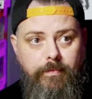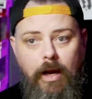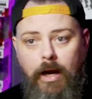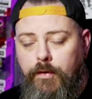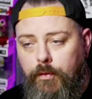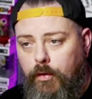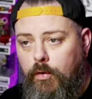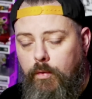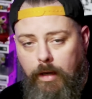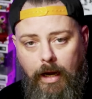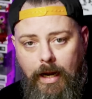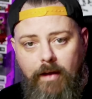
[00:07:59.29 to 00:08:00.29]
I don't
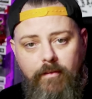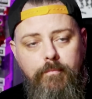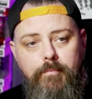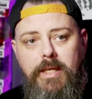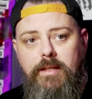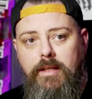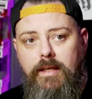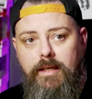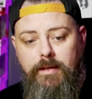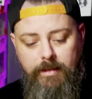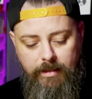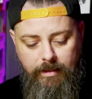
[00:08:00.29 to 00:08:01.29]
know. I haven't been
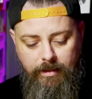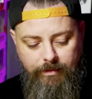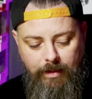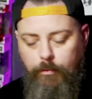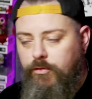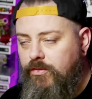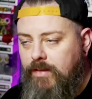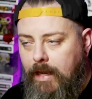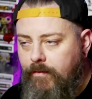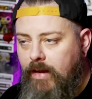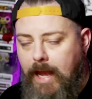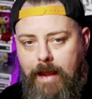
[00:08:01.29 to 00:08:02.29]
there. That was
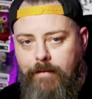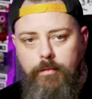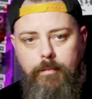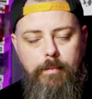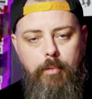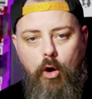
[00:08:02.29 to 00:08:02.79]
never ever my